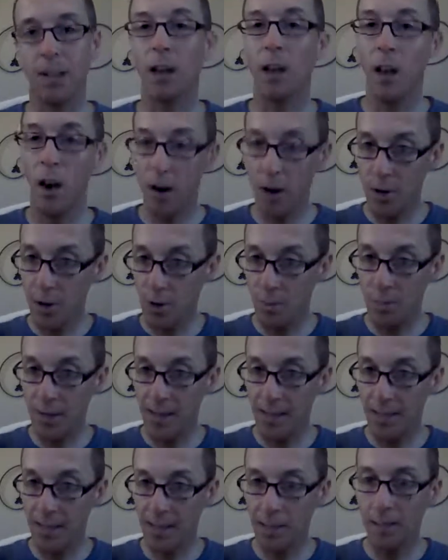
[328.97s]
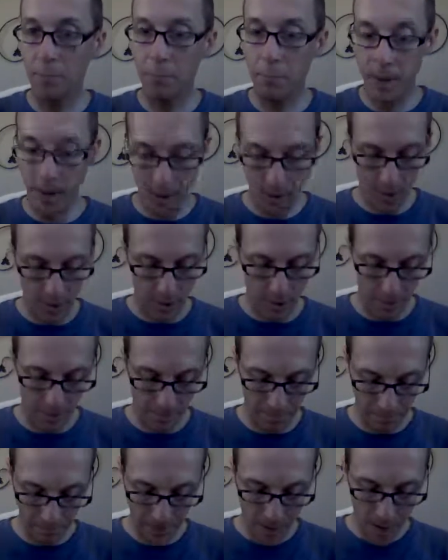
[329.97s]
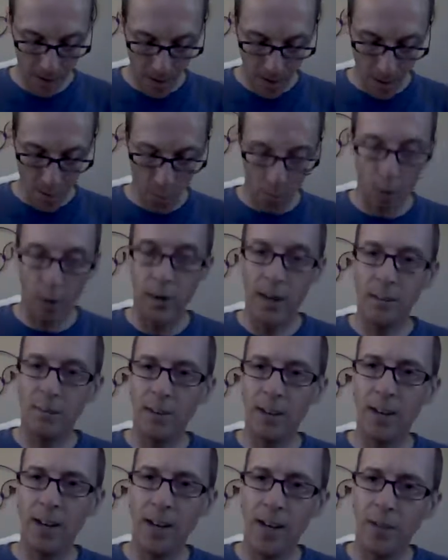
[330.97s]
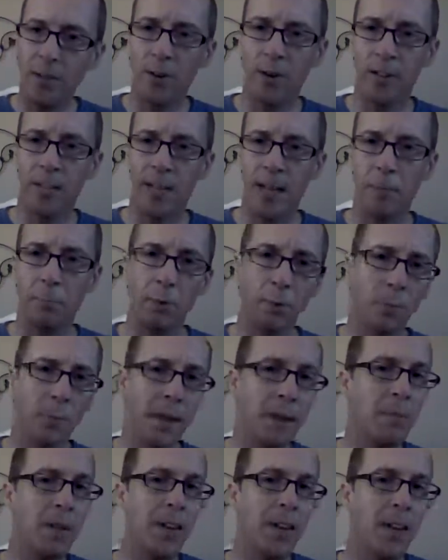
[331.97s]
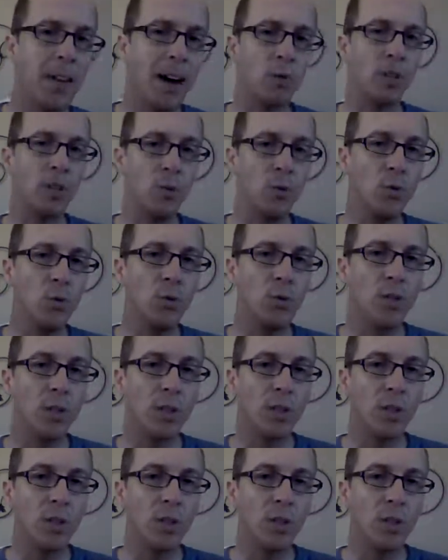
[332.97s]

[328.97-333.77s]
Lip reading: Larger being the comparison. Or even another example, maybe I will use